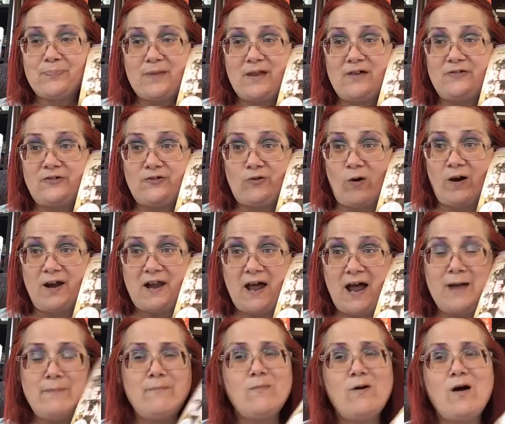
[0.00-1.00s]
story
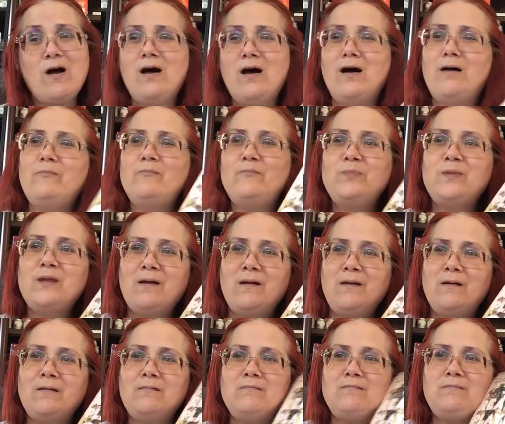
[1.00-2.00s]
time, um,
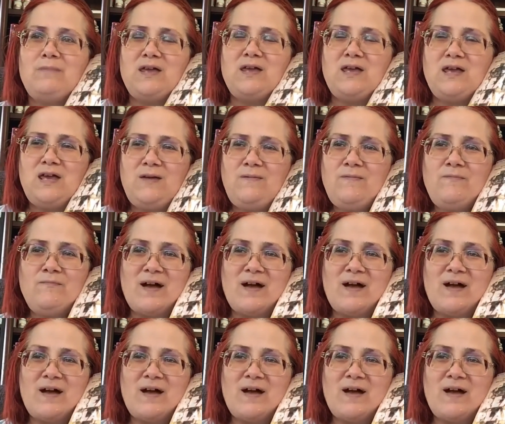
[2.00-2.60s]
me,